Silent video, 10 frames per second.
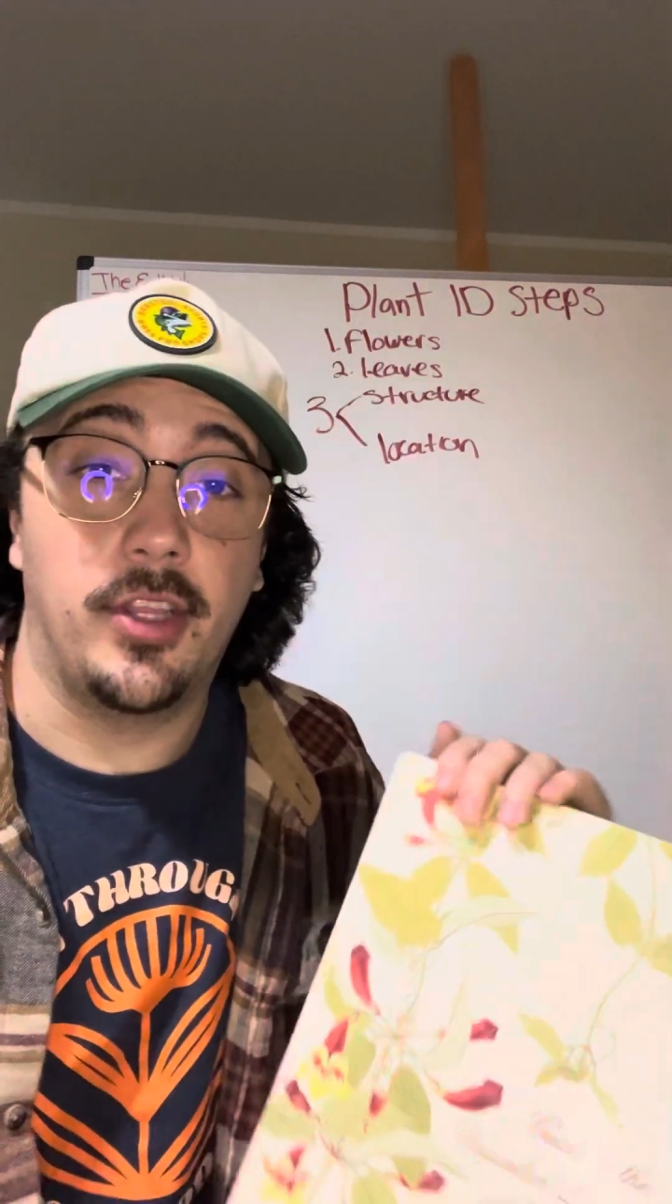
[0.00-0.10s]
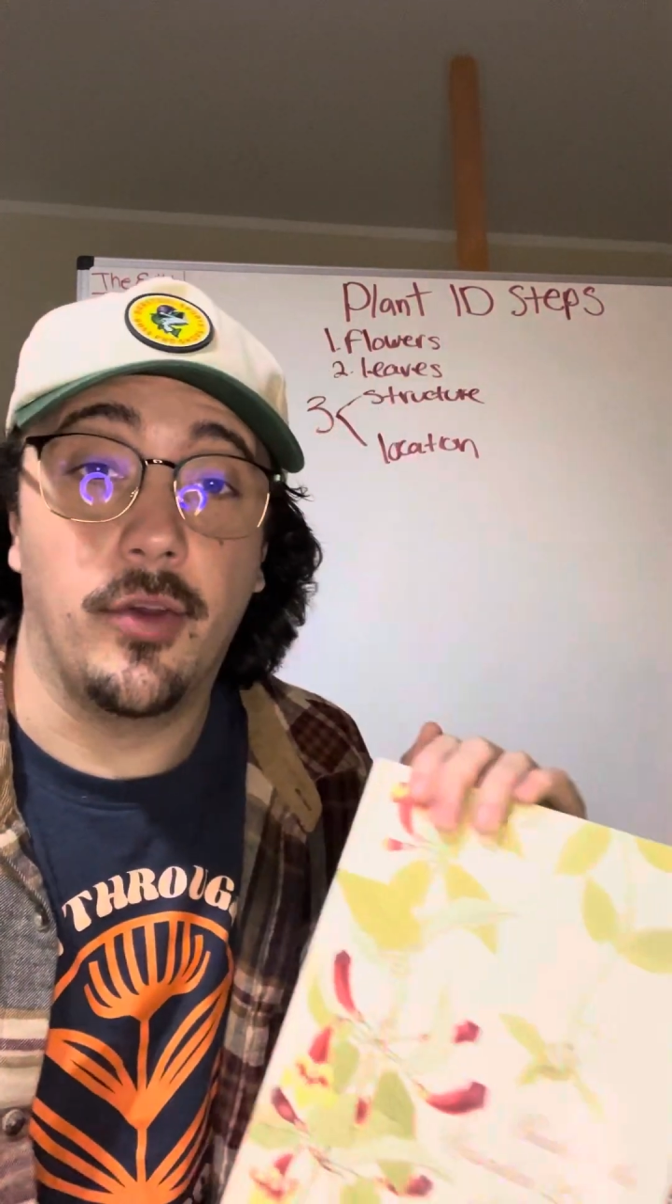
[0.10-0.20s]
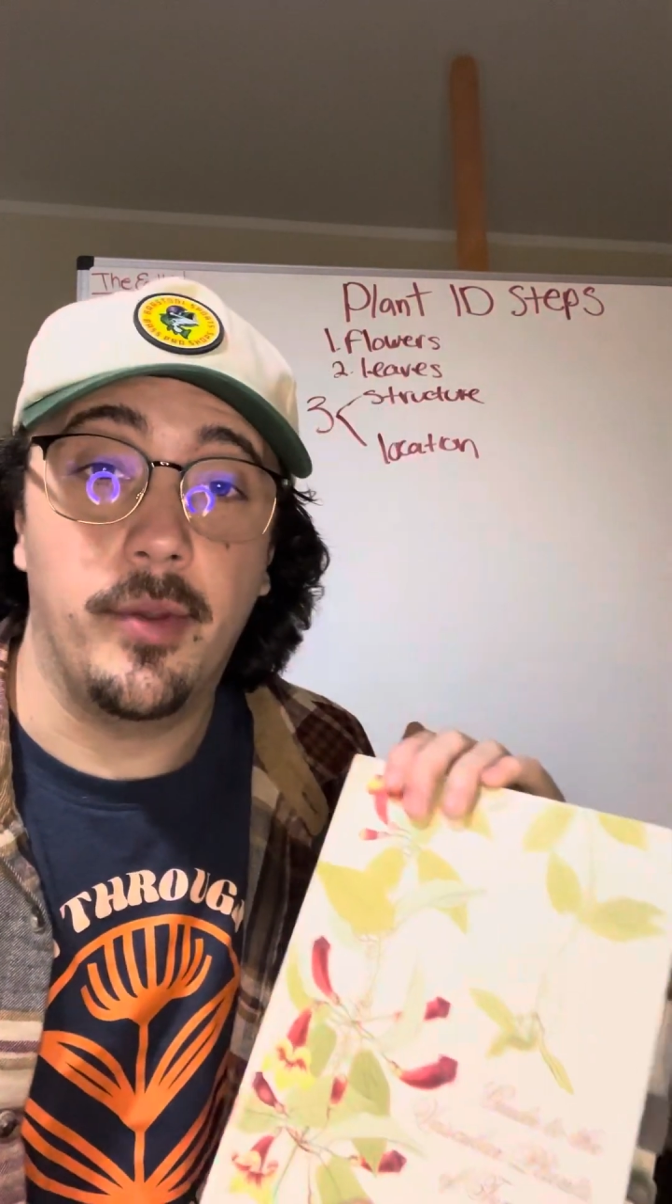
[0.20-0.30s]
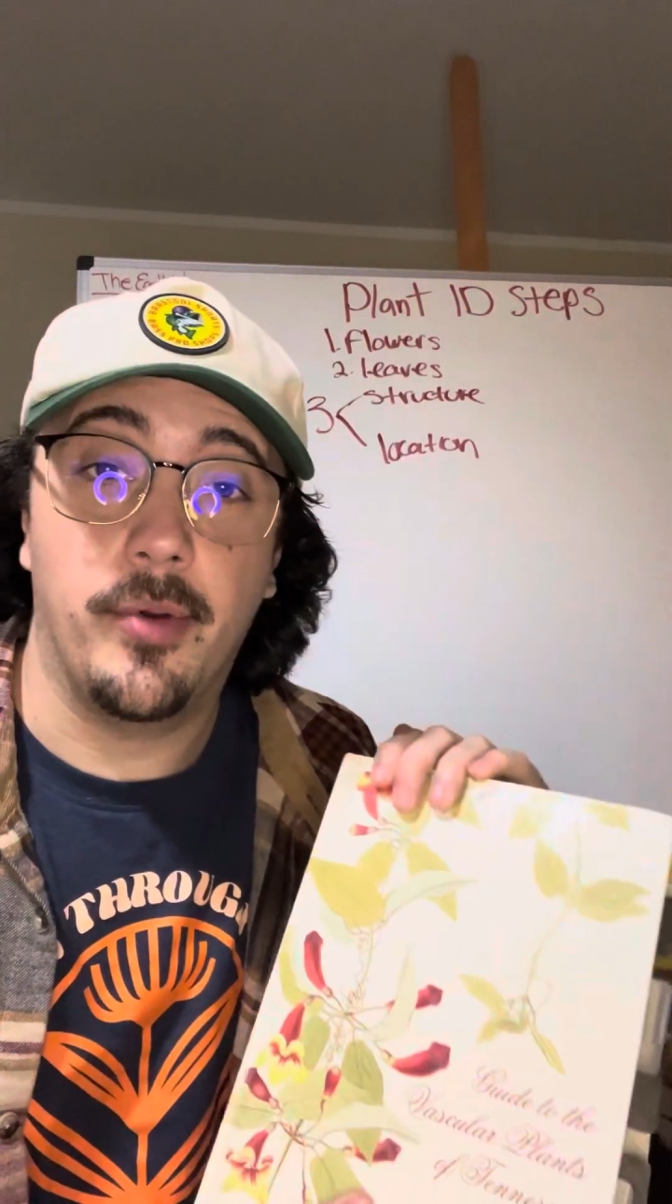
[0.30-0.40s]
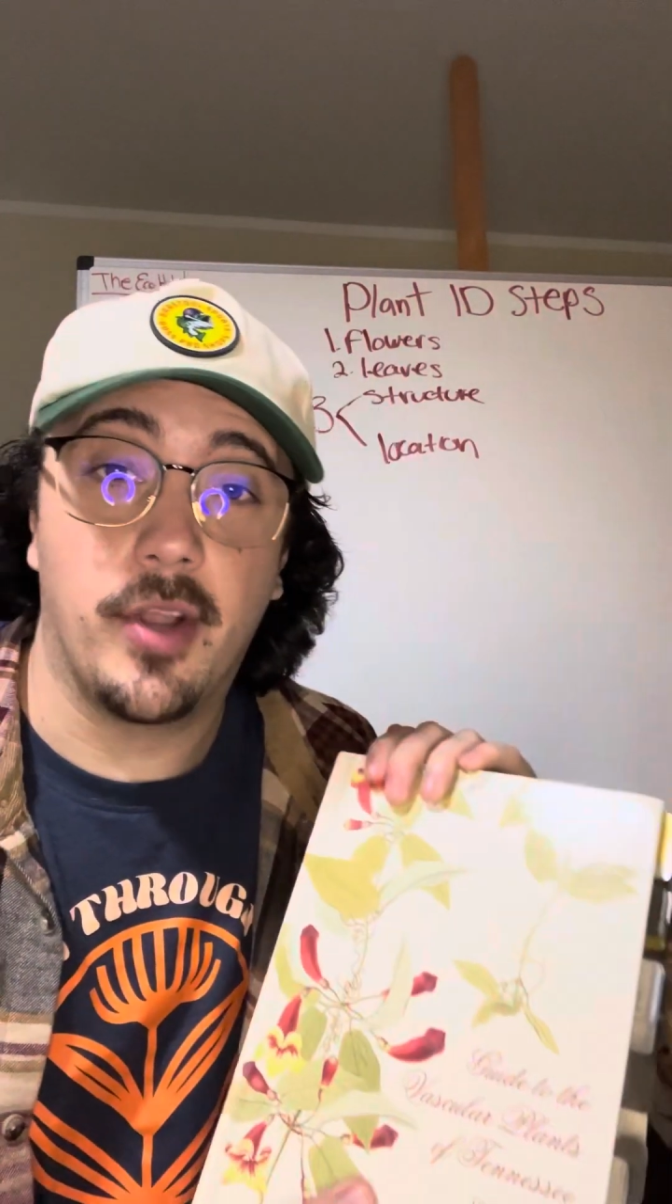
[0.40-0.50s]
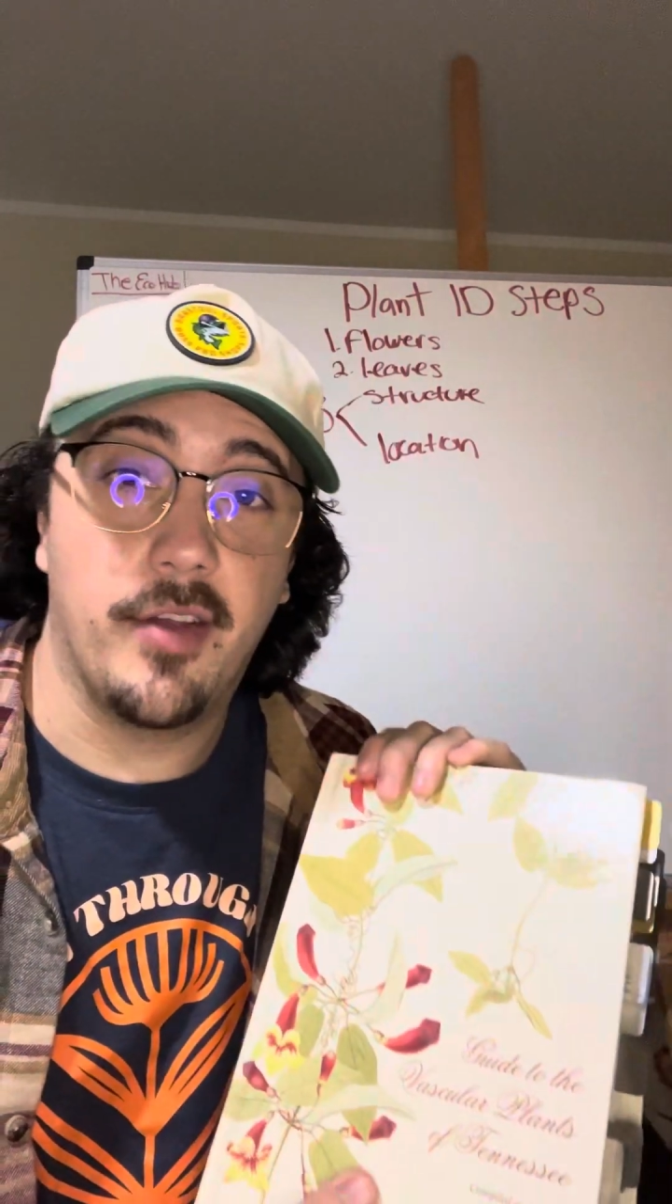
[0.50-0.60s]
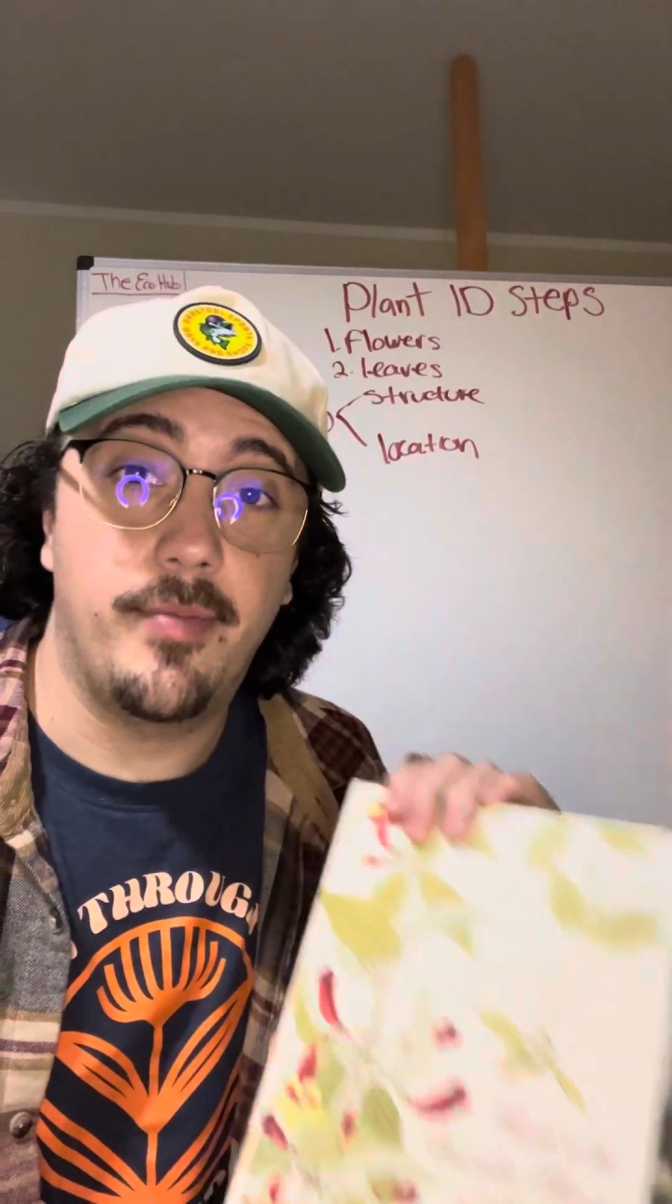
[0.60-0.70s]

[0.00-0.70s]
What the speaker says: the only book I've